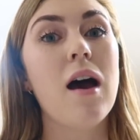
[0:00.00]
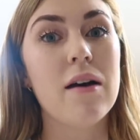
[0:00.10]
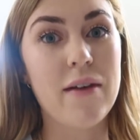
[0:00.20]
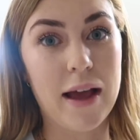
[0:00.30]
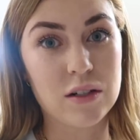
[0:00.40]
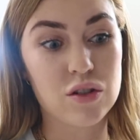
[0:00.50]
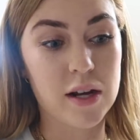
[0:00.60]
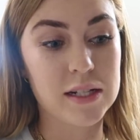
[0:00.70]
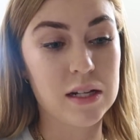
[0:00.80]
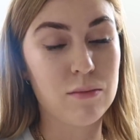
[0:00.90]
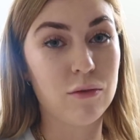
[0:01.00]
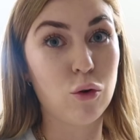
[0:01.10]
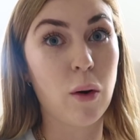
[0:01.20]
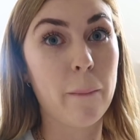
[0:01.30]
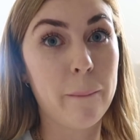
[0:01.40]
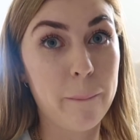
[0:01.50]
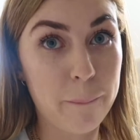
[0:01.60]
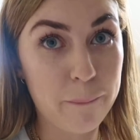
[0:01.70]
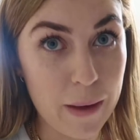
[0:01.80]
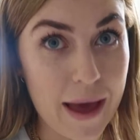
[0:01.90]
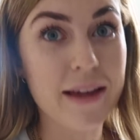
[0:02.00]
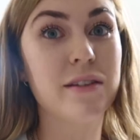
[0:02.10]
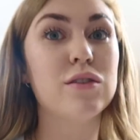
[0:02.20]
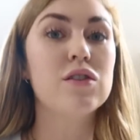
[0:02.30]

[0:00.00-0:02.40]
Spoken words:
of exercising before bed.